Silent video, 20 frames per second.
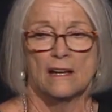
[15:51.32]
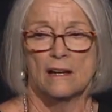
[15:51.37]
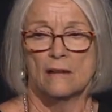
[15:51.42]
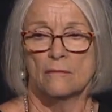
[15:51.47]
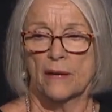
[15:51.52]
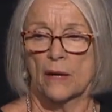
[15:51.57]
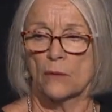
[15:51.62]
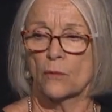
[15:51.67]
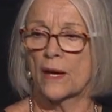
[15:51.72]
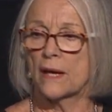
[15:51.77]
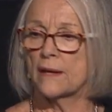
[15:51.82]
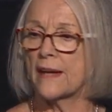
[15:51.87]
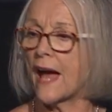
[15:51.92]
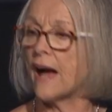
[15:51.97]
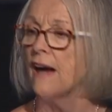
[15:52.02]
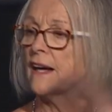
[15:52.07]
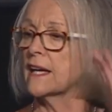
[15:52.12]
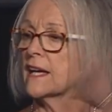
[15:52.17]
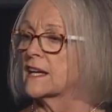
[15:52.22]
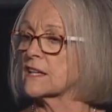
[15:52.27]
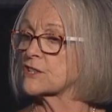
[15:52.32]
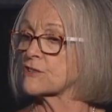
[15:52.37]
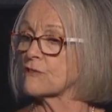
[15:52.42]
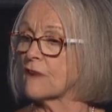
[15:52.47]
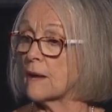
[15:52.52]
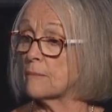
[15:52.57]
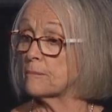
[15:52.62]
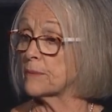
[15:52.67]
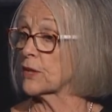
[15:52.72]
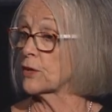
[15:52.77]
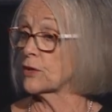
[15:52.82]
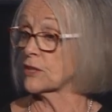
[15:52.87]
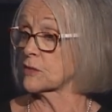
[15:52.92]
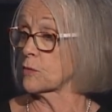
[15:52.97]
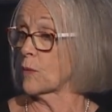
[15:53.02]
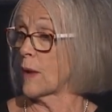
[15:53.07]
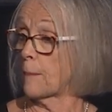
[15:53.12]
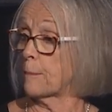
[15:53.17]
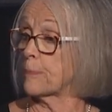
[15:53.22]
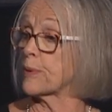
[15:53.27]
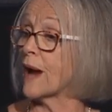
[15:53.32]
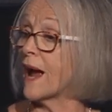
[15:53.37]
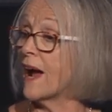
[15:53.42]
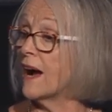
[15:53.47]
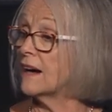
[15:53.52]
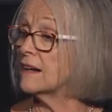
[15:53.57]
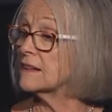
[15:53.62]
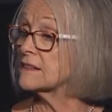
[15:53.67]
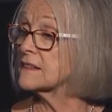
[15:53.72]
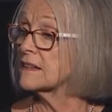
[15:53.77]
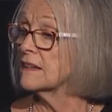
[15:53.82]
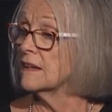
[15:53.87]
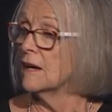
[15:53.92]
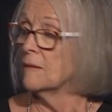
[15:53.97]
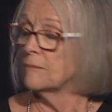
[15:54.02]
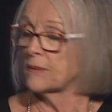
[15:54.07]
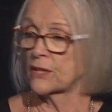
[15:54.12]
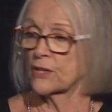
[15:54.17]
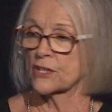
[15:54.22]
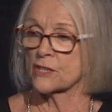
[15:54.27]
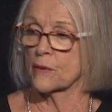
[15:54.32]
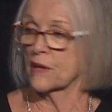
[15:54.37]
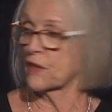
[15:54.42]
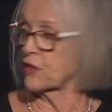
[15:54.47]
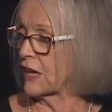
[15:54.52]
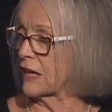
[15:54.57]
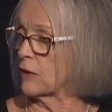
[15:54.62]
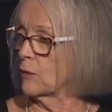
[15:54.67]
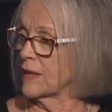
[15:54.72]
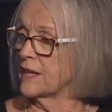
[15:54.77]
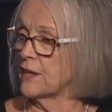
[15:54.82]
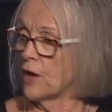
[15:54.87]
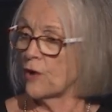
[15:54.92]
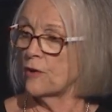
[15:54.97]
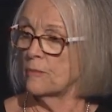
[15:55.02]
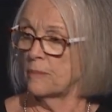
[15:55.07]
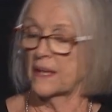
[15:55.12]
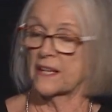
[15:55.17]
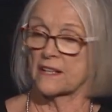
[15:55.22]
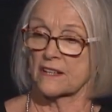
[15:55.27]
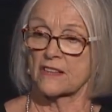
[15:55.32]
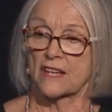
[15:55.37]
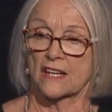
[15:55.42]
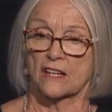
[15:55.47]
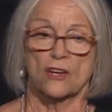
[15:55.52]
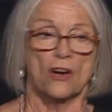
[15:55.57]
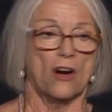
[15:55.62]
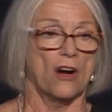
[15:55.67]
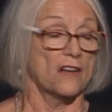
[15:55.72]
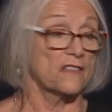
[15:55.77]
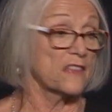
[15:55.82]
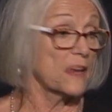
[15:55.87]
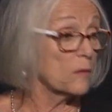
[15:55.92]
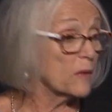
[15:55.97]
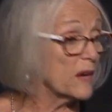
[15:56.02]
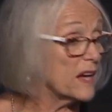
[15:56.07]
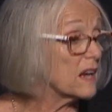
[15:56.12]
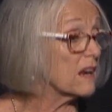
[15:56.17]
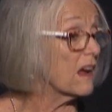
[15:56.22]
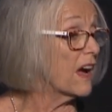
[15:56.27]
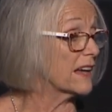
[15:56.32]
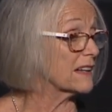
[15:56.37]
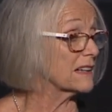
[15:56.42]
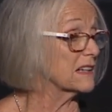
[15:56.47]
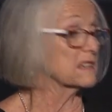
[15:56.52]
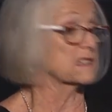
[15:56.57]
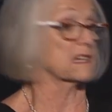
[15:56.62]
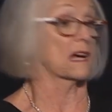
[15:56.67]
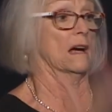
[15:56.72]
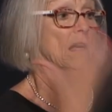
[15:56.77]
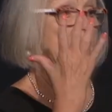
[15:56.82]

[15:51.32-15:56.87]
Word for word: But when our heads are up because we're proud, because we think we know better than God, then we're likely to